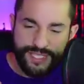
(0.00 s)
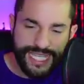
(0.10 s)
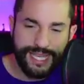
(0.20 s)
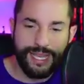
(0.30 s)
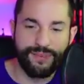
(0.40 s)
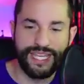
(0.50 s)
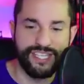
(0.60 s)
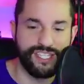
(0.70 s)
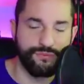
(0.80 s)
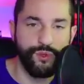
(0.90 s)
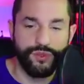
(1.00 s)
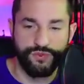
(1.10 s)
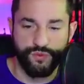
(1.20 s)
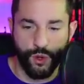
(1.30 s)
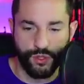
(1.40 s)
Keep things smooth and
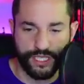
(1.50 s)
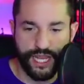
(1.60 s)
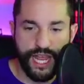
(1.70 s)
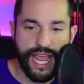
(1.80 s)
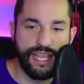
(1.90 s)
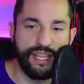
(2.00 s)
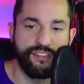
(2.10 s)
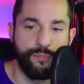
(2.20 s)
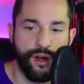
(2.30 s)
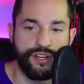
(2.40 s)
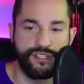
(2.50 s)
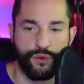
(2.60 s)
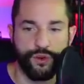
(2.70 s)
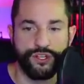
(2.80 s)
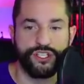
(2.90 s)
rolling. And then you have the party's
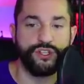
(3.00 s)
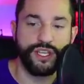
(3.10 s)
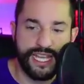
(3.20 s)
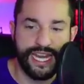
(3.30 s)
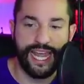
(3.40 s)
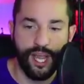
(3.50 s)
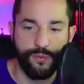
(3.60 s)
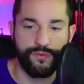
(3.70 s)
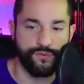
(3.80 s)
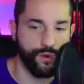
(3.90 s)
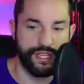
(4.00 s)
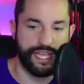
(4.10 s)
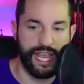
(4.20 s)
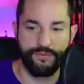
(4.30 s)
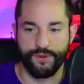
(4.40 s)
origin. You can kind of help with where they
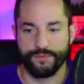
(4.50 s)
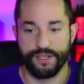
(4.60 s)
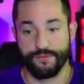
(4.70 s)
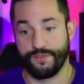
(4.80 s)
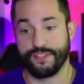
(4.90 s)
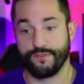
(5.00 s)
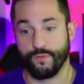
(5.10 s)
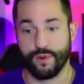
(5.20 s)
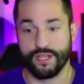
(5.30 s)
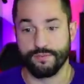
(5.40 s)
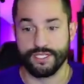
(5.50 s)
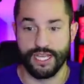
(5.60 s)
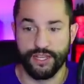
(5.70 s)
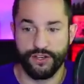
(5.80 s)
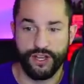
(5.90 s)
came from. Did a festival bring them
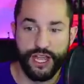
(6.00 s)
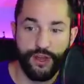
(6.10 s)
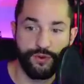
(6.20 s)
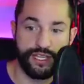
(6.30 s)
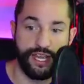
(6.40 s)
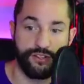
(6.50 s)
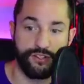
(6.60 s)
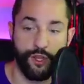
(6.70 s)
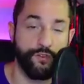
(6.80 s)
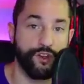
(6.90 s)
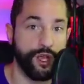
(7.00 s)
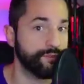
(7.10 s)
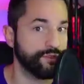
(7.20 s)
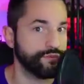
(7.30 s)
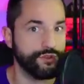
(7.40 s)
together? Where the characters overcome
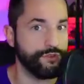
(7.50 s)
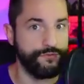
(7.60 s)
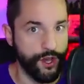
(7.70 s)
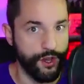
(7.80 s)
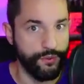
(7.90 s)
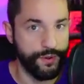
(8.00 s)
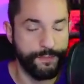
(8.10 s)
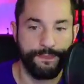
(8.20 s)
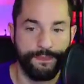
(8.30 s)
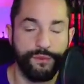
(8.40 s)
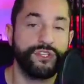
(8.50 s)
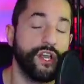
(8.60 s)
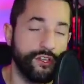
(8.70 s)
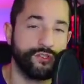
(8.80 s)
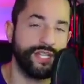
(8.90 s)
some sort of foe? which
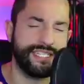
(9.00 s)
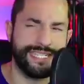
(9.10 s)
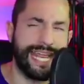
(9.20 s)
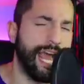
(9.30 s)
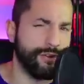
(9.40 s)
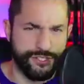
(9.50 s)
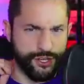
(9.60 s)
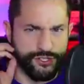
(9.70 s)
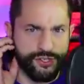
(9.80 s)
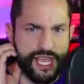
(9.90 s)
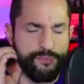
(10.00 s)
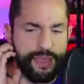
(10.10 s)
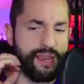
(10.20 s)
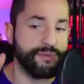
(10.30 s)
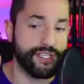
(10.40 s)
also gets into how to start your
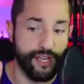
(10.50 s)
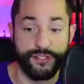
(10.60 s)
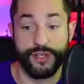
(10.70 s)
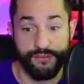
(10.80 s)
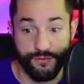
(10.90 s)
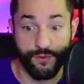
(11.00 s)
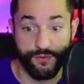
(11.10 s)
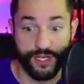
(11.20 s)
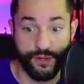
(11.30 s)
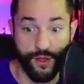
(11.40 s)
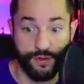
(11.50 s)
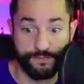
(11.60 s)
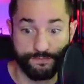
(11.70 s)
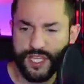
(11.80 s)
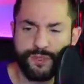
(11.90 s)
campaign, which I also have a full video on.
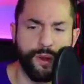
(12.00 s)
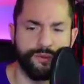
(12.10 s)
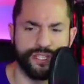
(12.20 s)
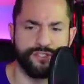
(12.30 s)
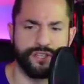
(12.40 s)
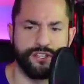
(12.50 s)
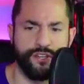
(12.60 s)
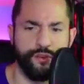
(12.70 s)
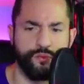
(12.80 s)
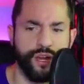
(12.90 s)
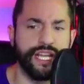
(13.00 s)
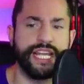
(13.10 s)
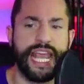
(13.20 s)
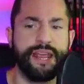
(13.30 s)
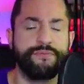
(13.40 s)
This part was interesting too running a
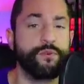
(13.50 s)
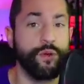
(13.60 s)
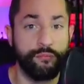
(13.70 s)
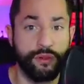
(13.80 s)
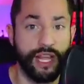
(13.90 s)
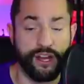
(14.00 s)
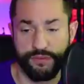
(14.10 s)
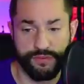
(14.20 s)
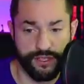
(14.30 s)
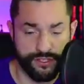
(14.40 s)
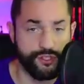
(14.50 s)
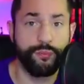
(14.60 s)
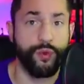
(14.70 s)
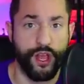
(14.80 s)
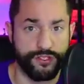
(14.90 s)
game for one player.
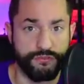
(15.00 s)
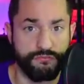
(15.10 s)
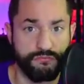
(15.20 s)
Super awesome.